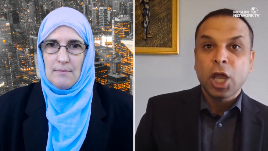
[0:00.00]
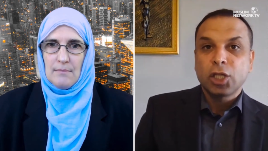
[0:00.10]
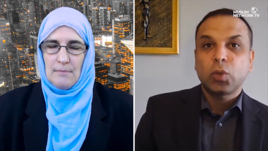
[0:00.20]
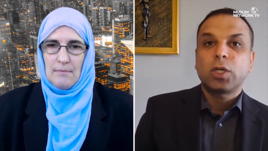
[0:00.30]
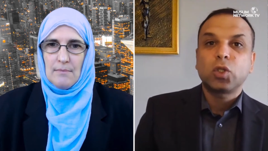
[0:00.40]

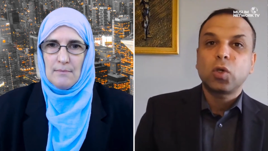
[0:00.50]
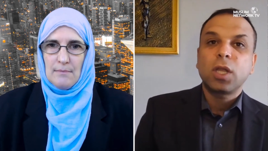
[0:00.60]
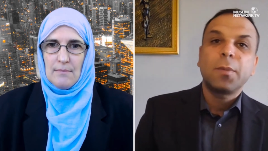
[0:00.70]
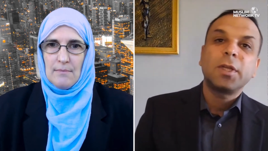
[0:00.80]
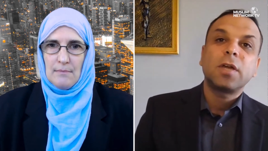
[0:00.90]
Speaker 1: so we're talking
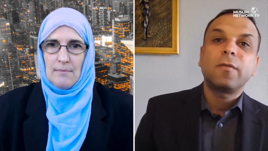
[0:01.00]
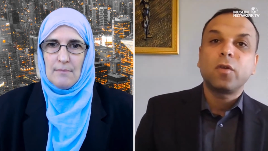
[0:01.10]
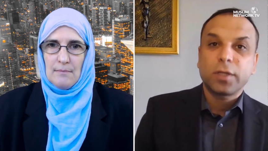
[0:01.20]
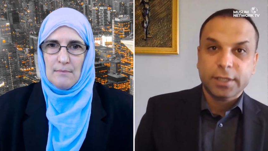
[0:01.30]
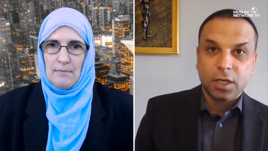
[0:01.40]
about a full
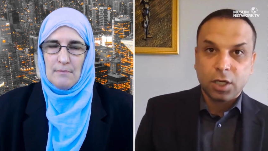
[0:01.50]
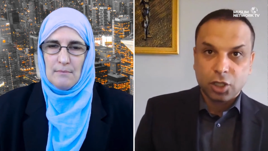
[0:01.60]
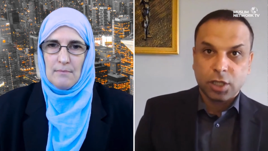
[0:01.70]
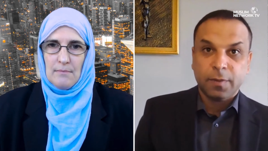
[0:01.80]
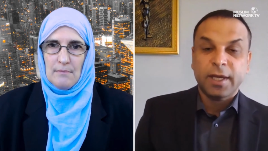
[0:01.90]

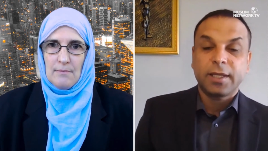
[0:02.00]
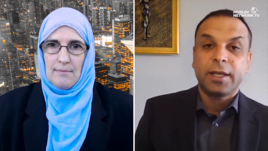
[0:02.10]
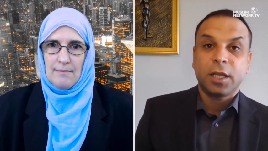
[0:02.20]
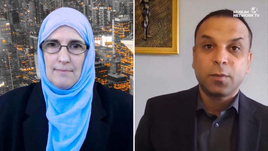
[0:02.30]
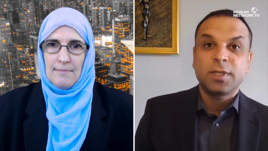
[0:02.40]
scholarship that
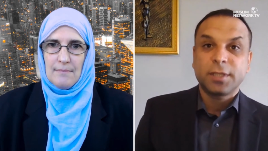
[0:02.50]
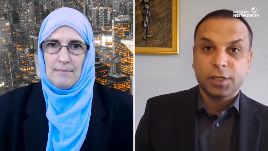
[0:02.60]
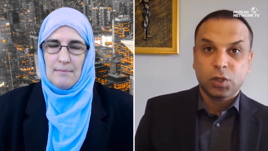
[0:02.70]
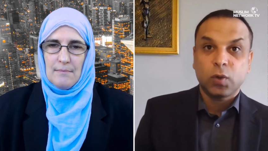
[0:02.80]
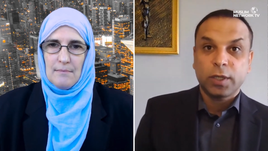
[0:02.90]
enables
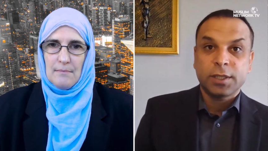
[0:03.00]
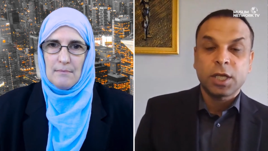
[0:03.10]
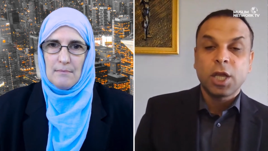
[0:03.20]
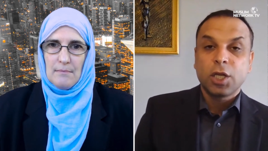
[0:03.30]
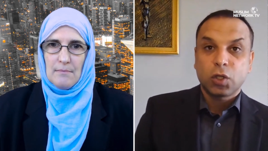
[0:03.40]
students
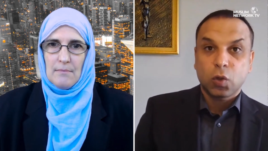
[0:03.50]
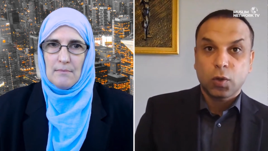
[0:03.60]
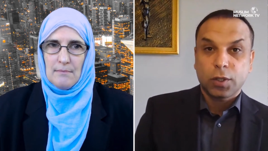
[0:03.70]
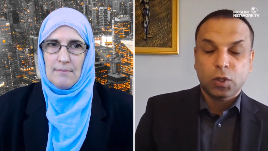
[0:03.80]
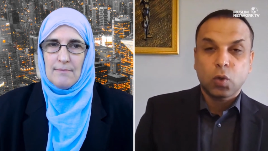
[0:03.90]
to go to
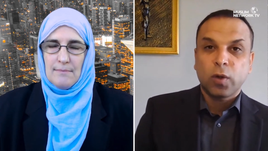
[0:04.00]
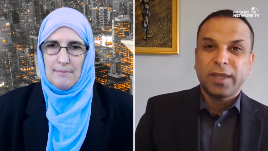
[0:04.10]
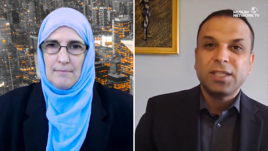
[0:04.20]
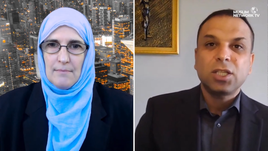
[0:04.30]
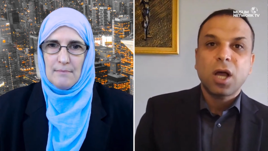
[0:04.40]
school
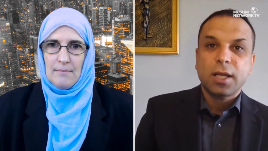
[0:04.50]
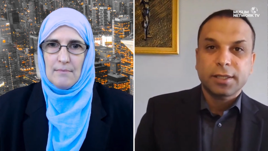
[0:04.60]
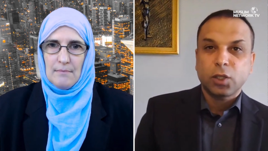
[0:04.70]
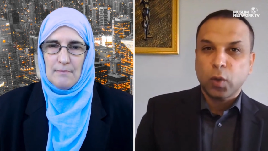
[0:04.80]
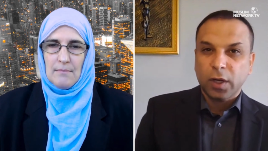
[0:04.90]
this costs
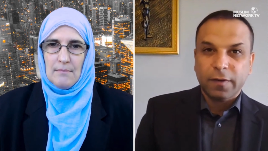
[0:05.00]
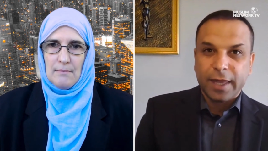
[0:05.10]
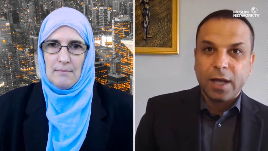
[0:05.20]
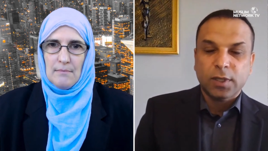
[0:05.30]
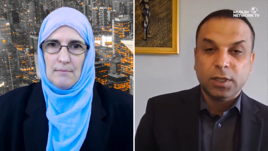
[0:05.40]

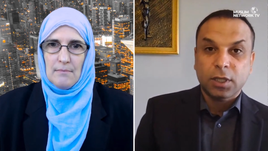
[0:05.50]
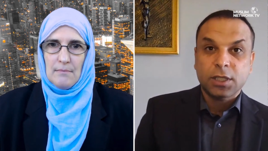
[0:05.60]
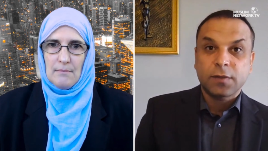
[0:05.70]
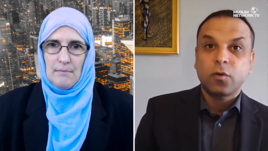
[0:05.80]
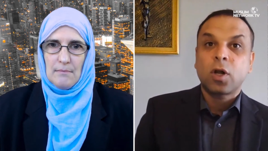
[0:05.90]
$12000
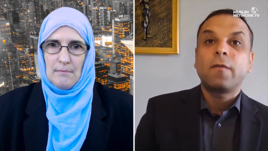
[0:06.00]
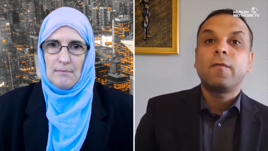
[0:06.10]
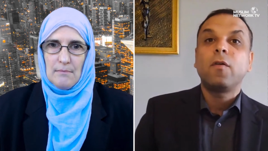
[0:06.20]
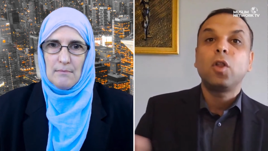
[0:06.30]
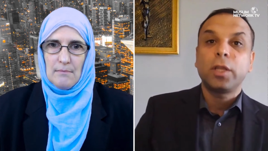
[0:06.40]
for a
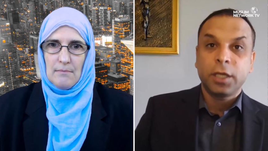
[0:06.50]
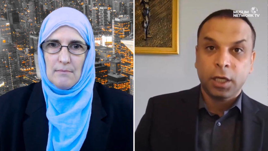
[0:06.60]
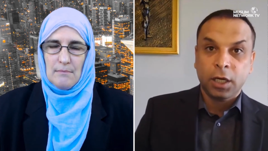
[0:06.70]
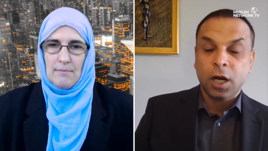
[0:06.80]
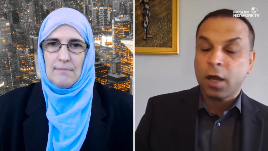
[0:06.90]
full
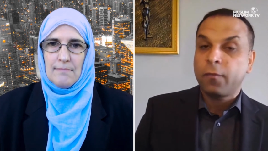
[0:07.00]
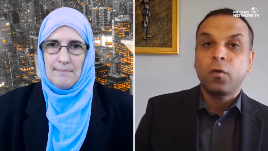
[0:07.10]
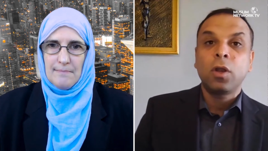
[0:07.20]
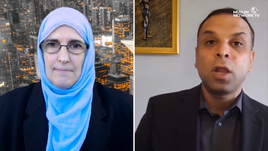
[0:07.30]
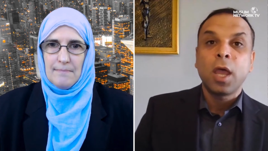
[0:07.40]
year a
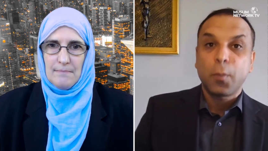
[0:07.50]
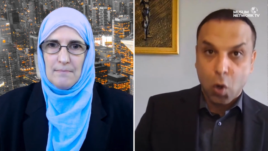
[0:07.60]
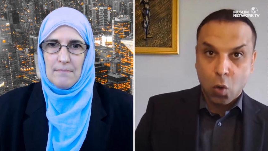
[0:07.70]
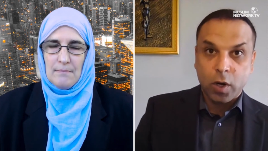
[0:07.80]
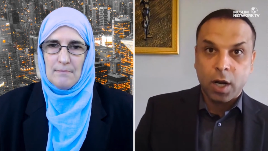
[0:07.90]
full
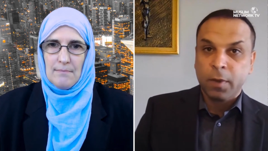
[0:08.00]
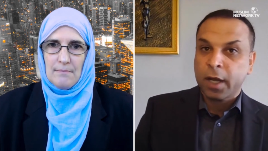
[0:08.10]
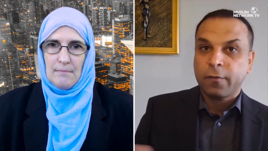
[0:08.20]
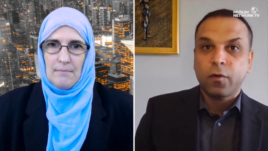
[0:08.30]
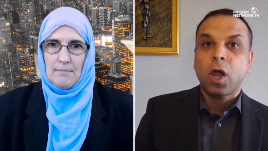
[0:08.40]
program
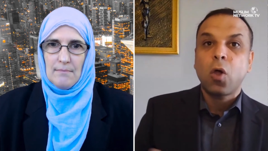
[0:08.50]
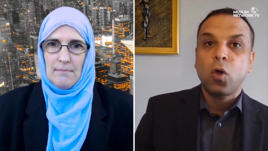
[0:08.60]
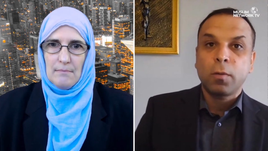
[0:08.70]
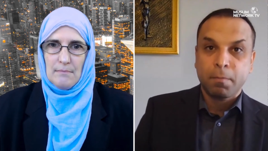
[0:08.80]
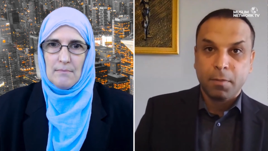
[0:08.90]
like for a hmm.
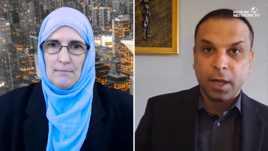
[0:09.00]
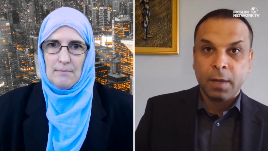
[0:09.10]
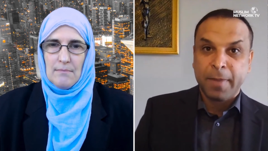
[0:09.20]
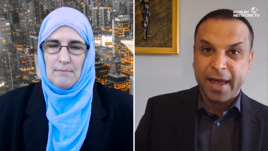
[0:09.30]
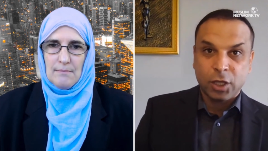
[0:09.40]
whole uh,
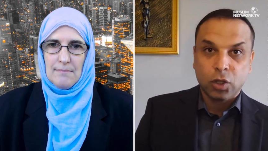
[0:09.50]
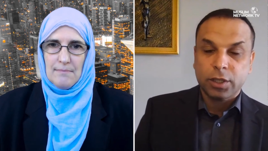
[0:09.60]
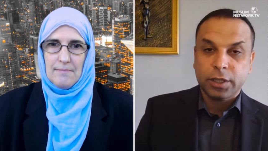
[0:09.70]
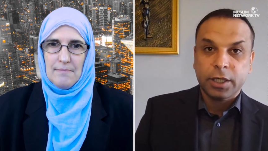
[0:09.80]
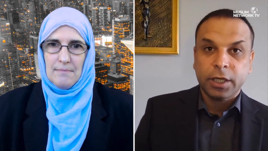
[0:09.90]
bachelor
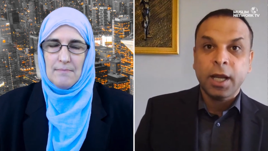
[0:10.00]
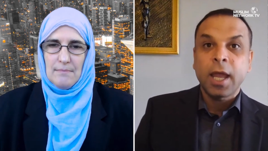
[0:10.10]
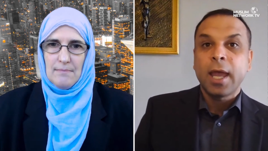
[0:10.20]
degree